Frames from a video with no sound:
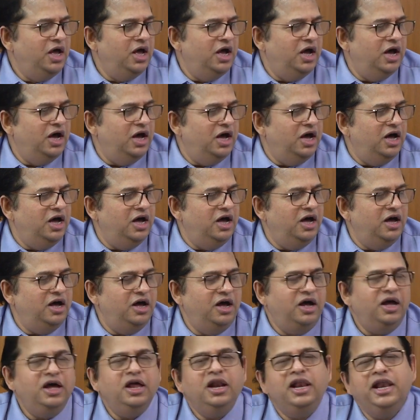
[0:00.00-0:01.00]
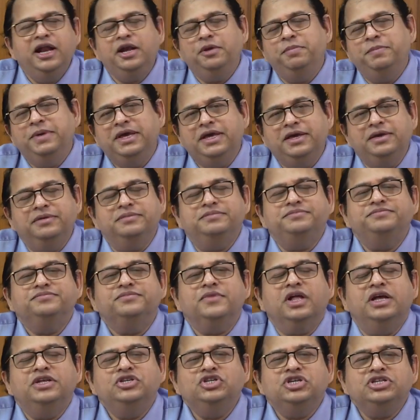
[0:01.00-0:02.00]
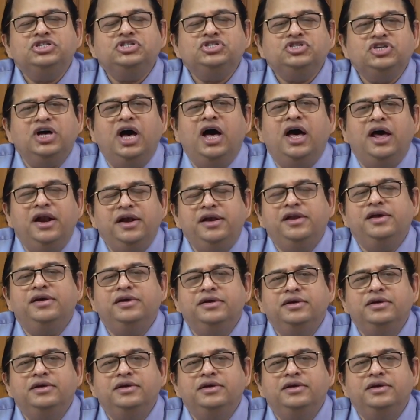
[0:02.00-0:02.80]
Let me just start